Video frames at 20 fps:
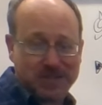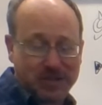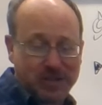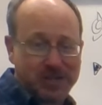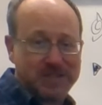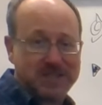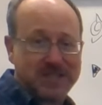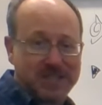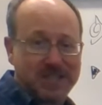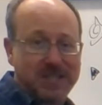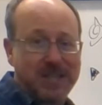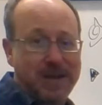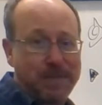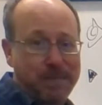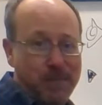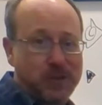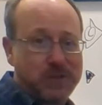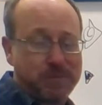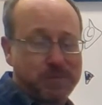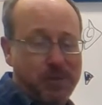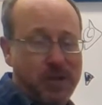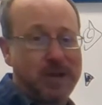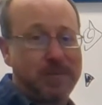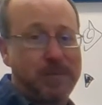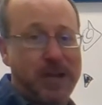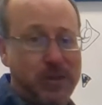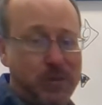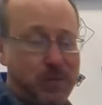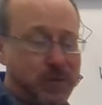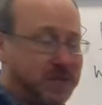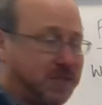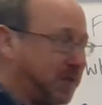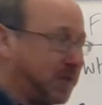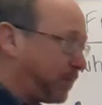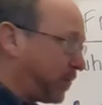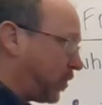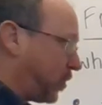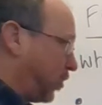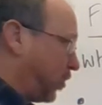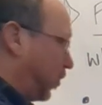You're going to see that multiplying by the
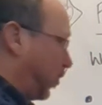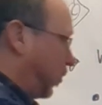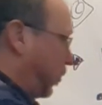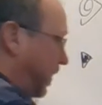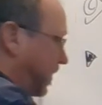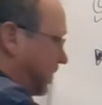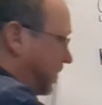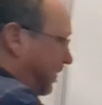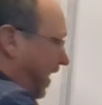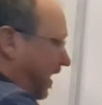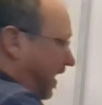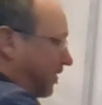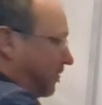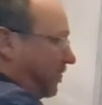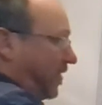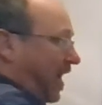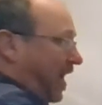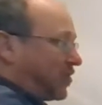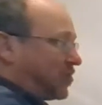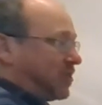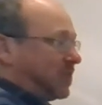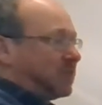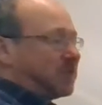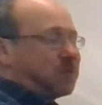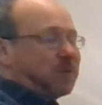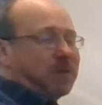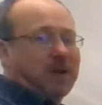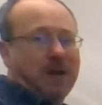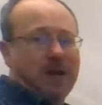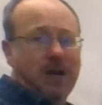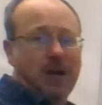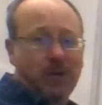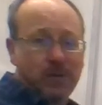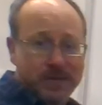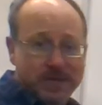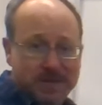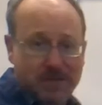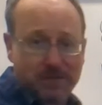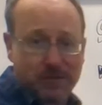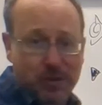reciprocal when dividing fractions will
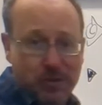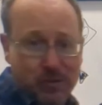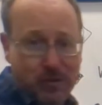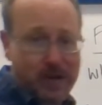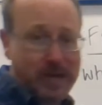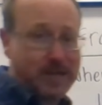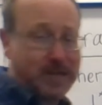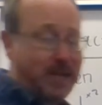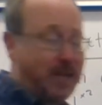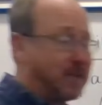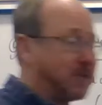always give you a correct